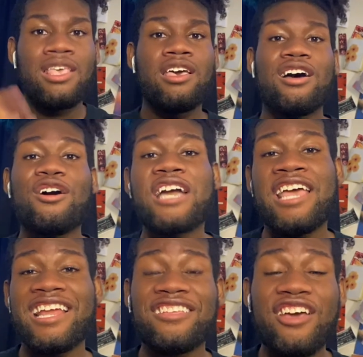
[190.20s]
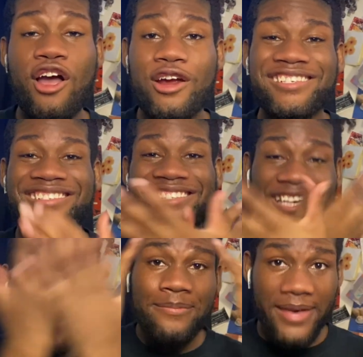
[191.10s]
Okay, now that our
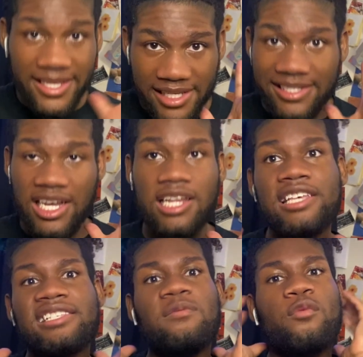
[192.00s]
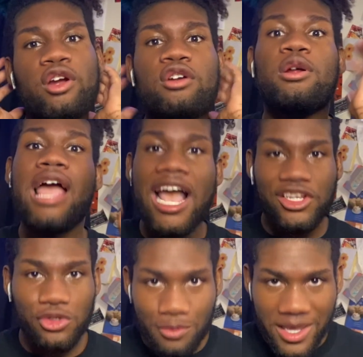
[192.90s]
skin base is done, it's time to work on our
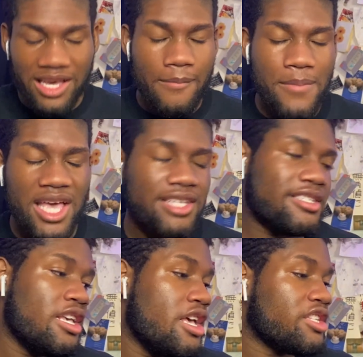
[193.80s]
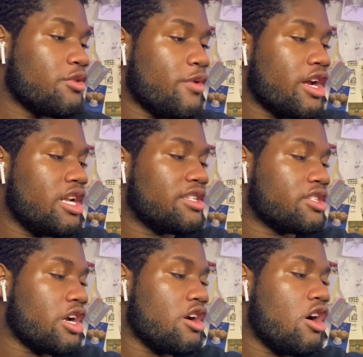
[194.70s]
actual makeup base. So we're gonna
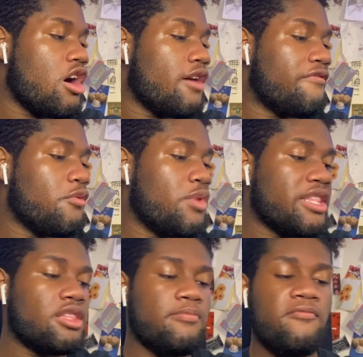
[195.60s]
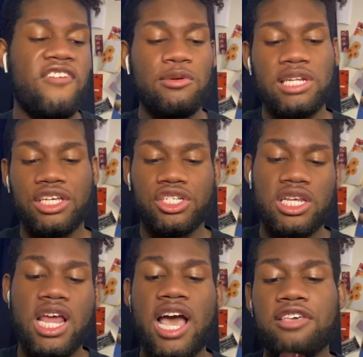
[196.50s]
start off with
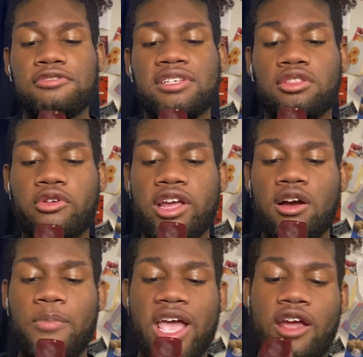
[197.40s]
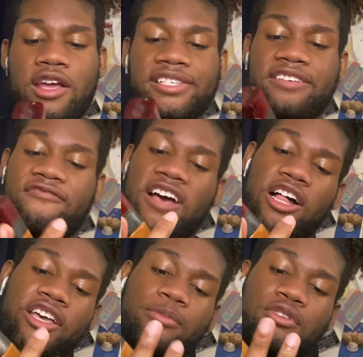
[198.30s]
foundation. I use the L'Oreal Paris
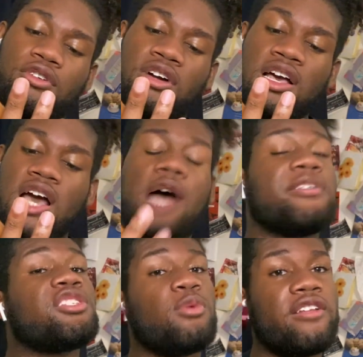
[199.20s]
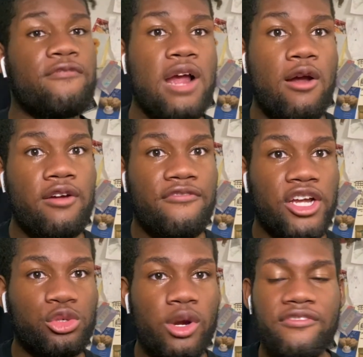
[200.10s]
Infallible up to 24-hour
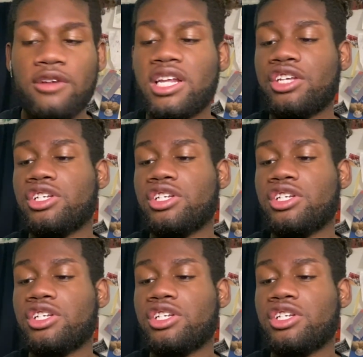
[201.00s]
Fresh Wear Foundation.